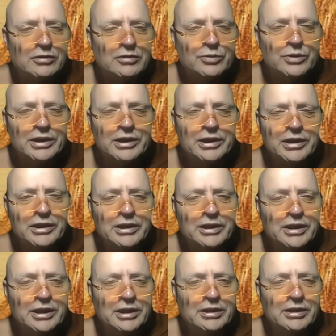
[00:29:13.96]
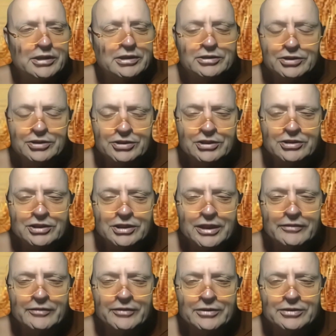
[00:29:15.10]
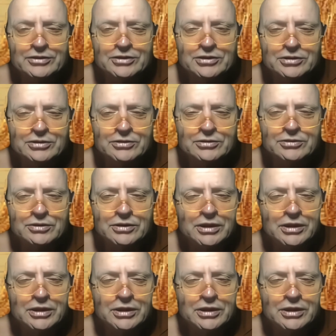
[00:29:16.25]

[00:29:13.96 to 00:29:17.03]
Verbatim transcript: really uh, concerted efforts to